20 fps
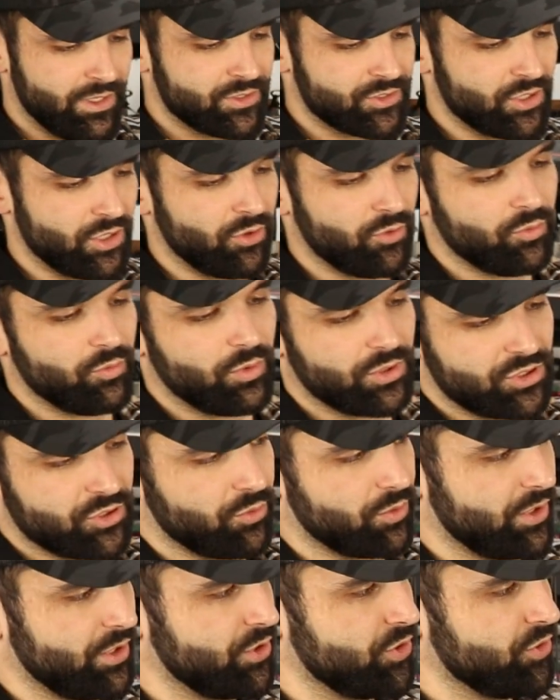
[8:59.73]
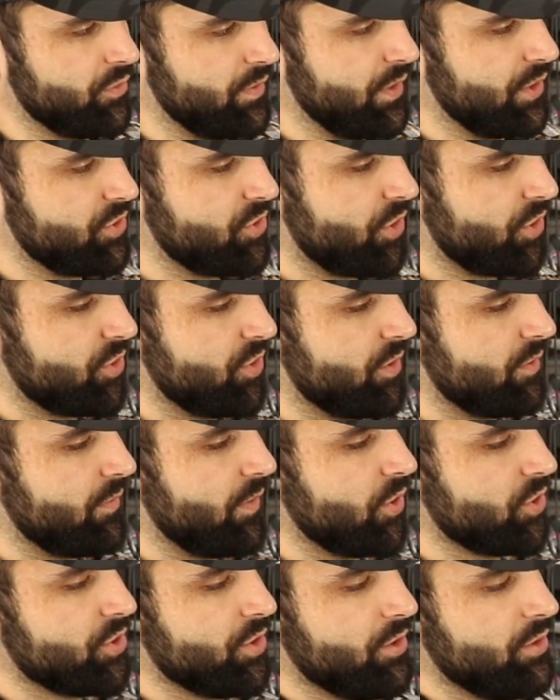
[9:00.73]
So what you'll want to do for the trucker stitch
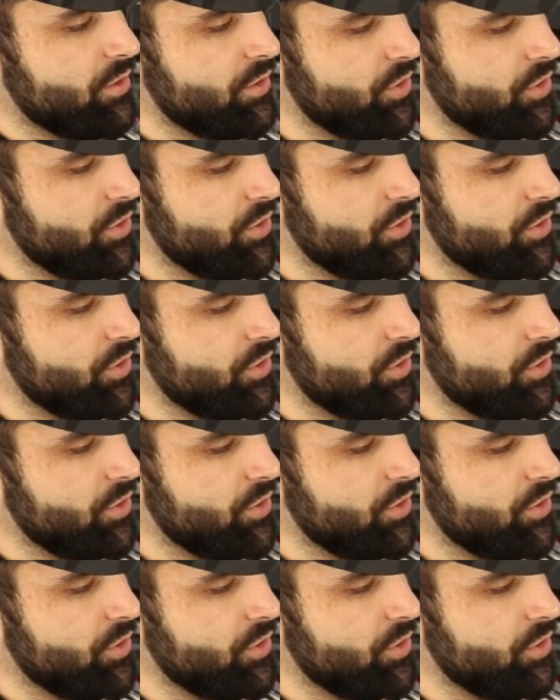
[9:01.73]
version,